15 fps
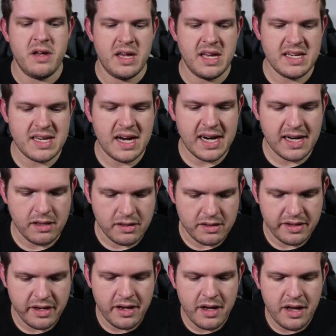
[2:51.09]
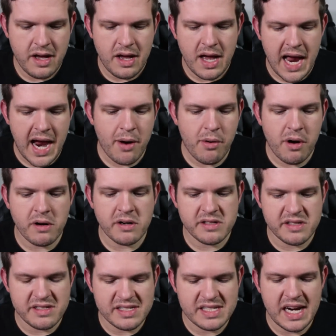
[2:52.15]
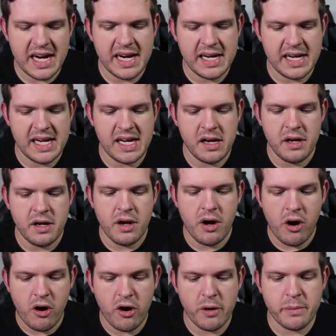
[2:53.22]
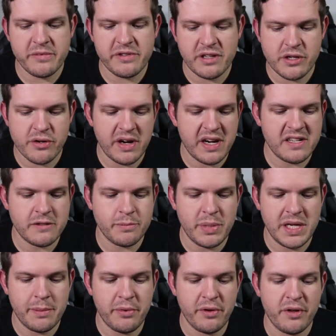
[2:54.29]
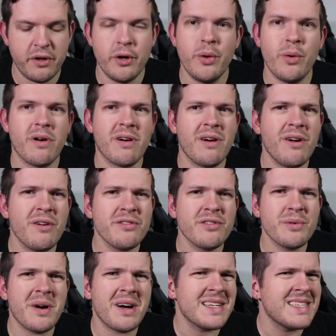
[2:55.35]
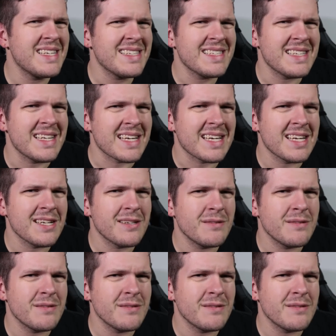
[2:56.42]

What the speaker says: entitled, How Our Society Harms Trans People Who Are Also Autistic.